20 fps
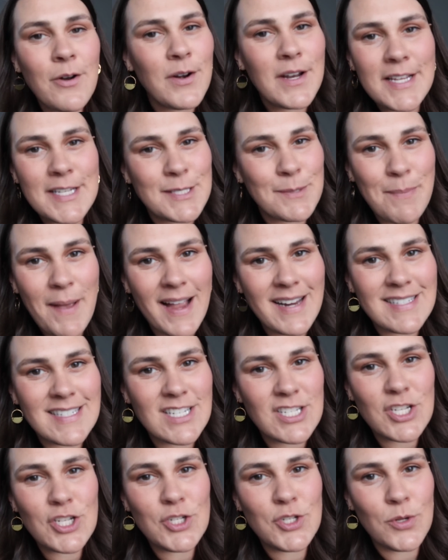don't expect
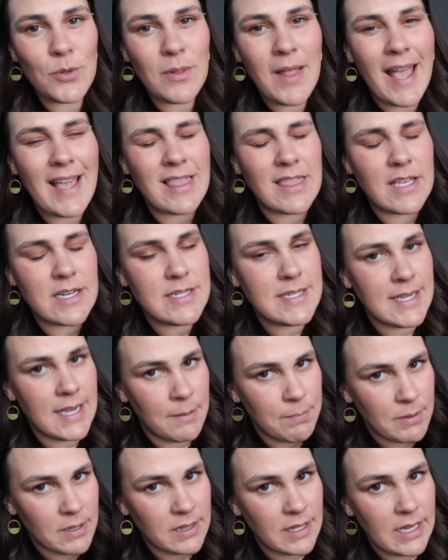it to do like the
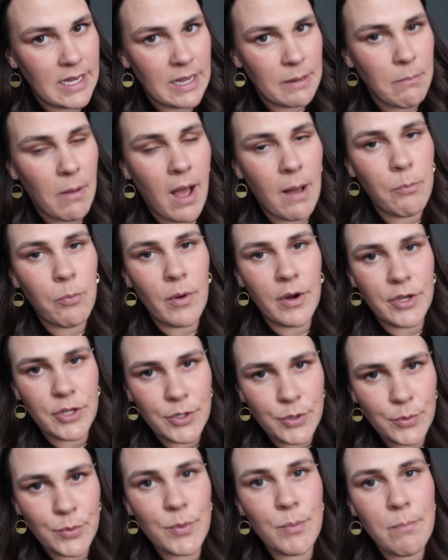deep cleaning mop where
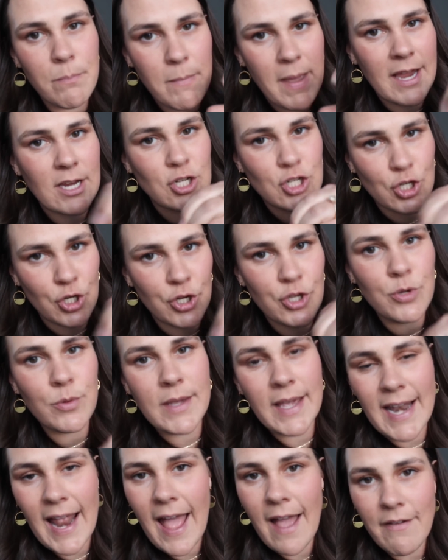you make sure you
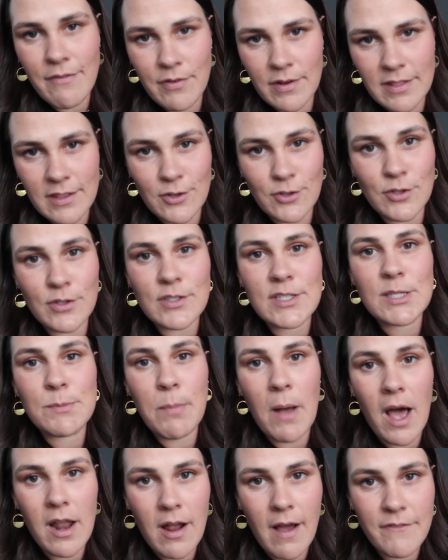get every little
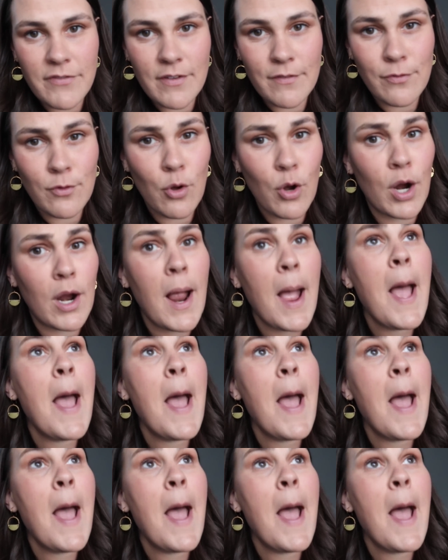spot off the floor,